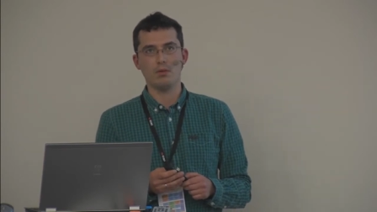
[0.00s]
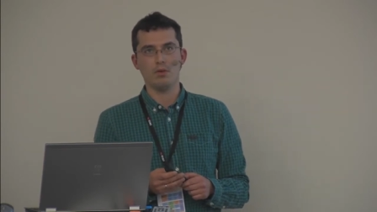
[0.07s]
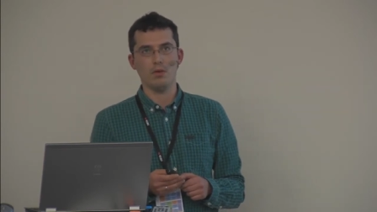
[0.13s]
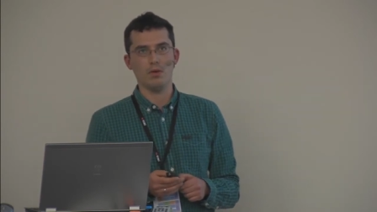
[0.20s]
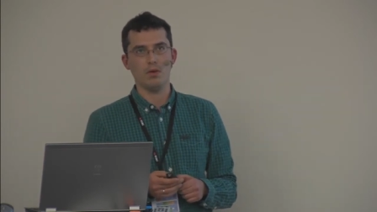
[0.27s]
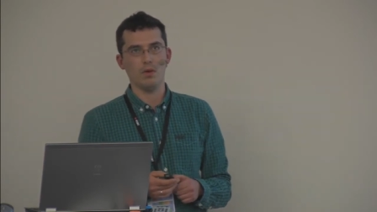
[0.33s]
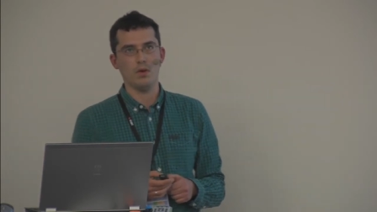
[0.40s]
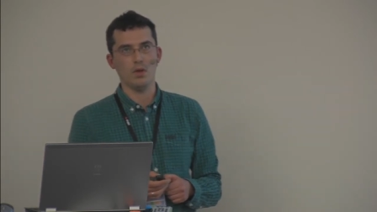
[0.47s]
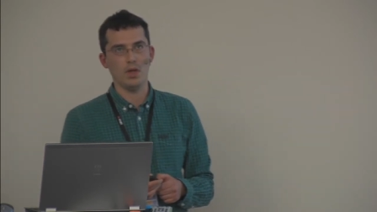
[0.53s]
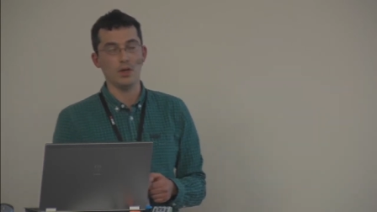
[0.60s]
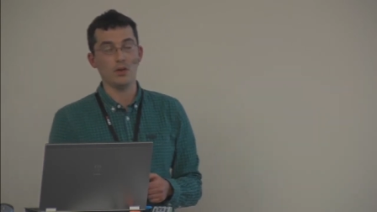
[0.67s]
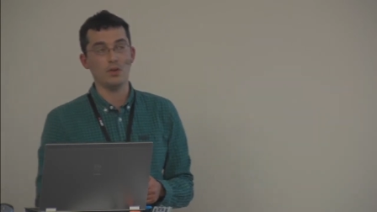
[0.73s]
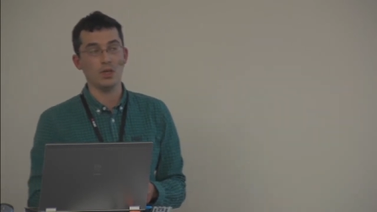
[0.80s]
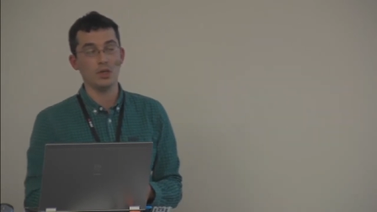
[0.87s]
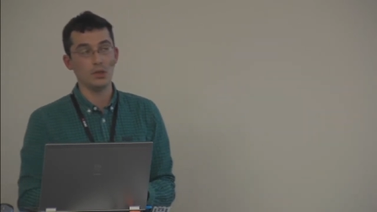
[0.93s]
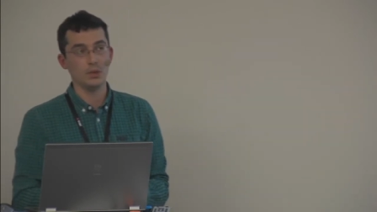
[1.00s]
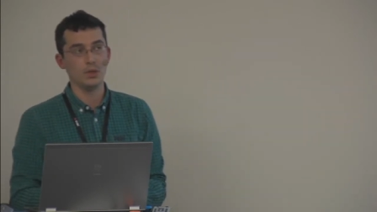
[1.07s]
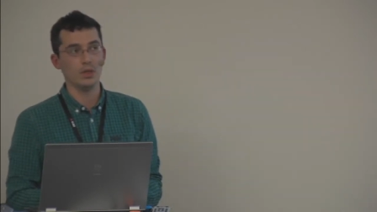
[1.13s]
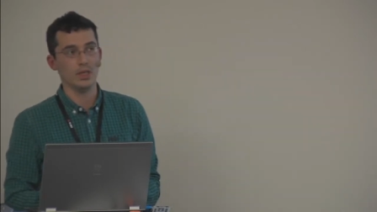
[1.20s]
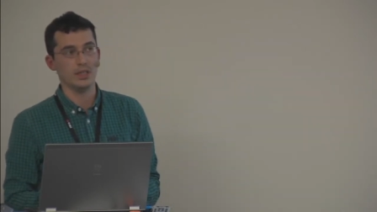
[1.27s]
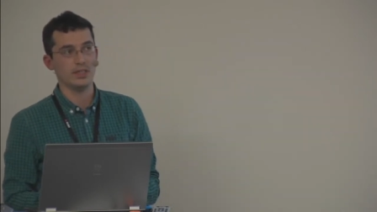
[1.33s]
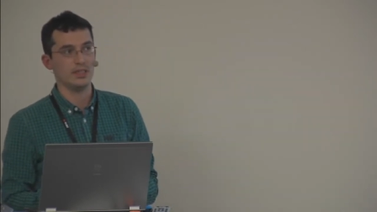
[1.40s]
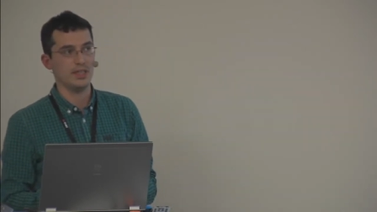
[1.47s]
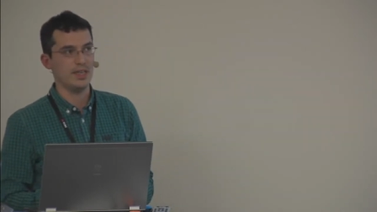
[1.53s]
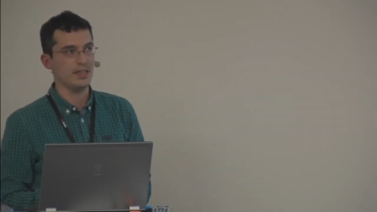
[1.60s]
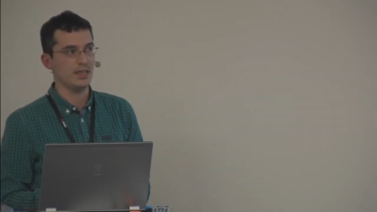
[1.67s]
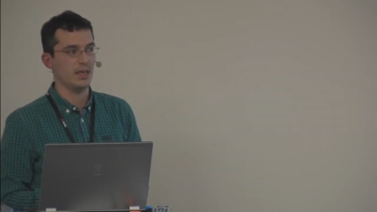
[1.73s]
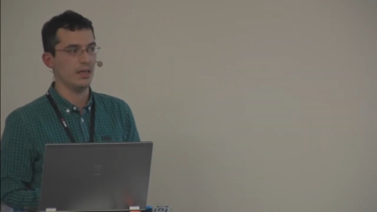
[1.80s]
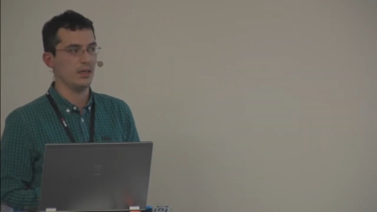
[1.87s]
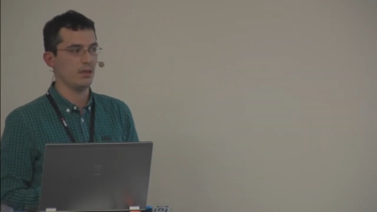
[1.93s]
uh, I don't think Google are
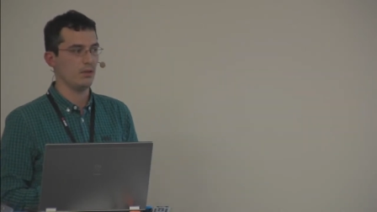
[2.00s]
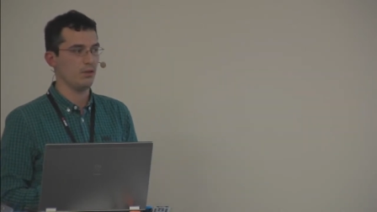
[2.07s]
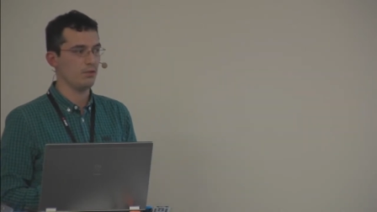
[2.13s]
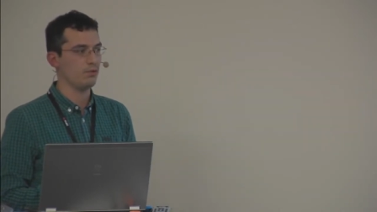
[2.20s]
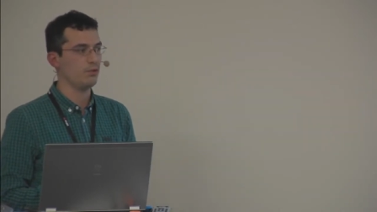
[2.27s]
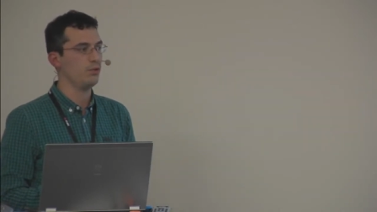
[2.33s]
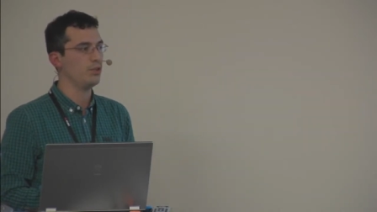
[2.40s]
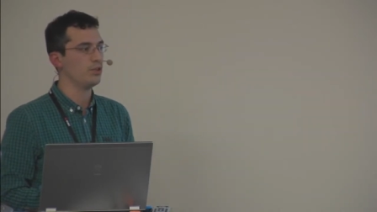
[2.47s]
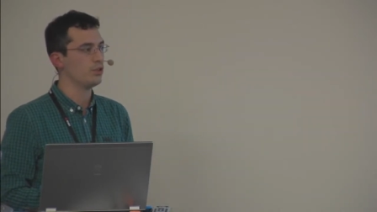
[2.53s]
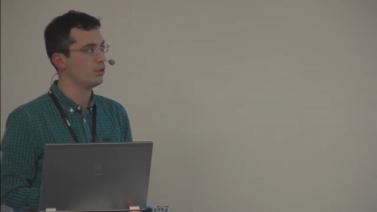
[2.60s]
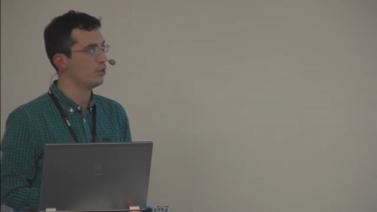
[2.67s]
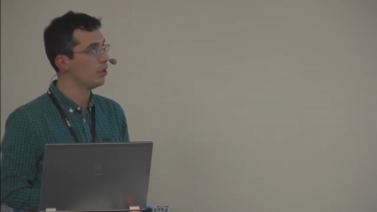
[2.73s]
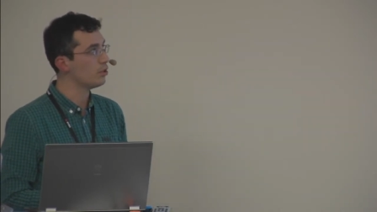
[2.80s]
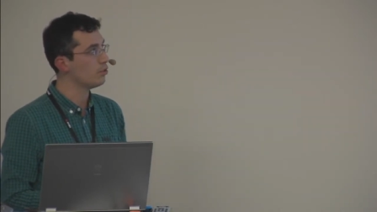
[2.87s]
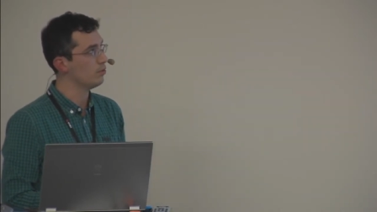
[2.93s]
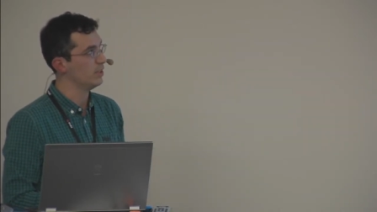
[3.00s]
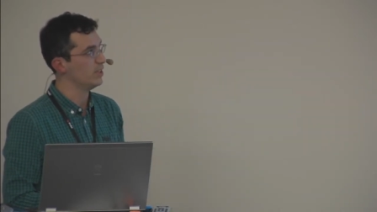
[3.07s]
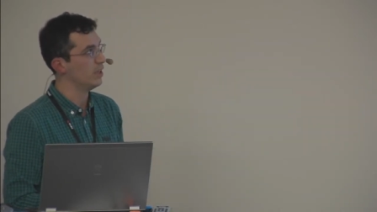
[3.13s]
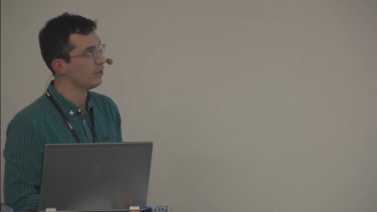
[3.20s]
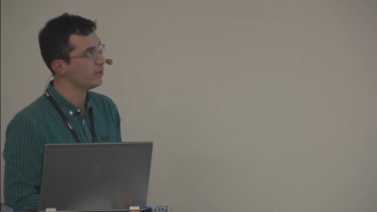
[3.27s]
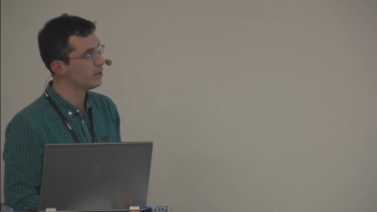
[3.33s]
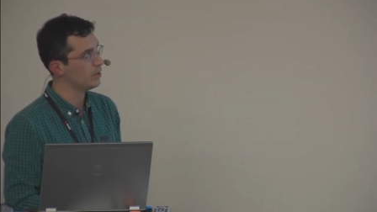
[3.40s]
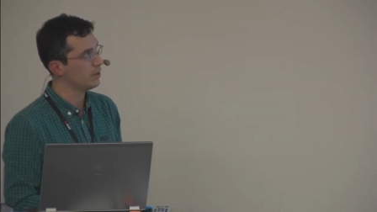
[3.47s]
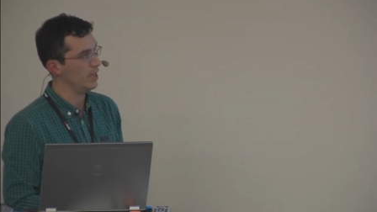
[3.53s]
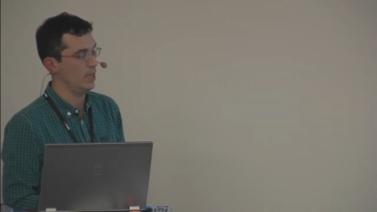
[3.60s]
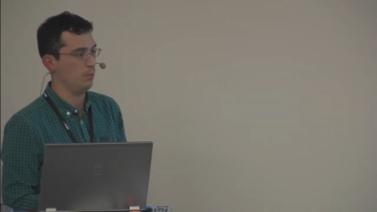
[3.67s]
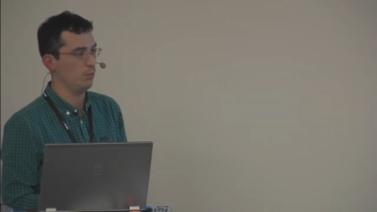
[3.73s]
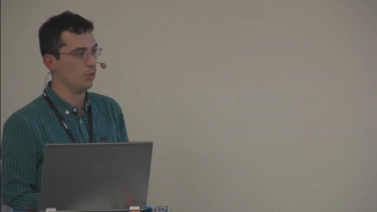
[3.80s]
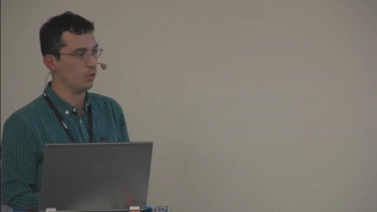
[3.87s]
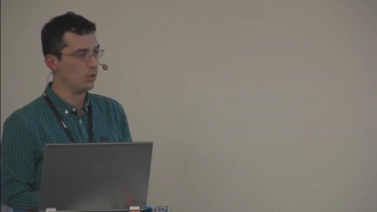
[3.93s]
sending through the search results
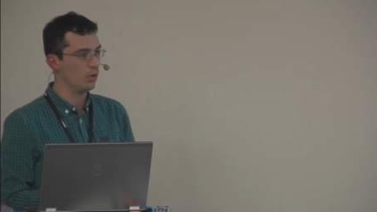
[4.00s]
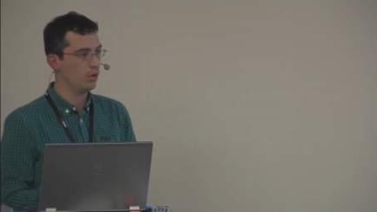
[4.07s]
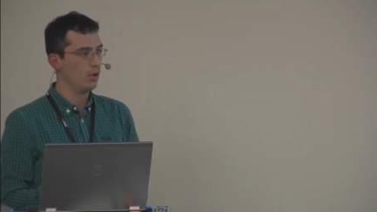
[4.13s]
anymore.